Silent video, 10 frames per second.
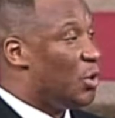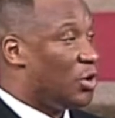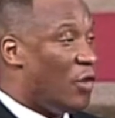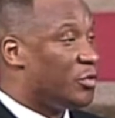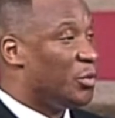more
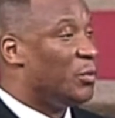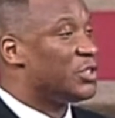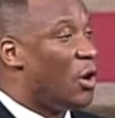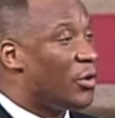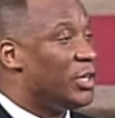comfortable
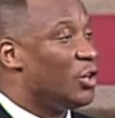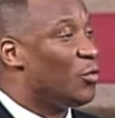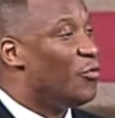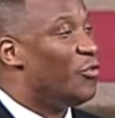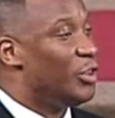with talking in a
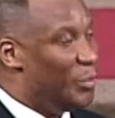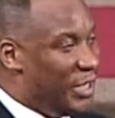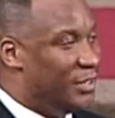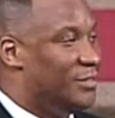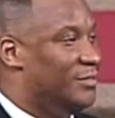room full of
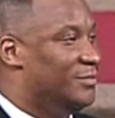men.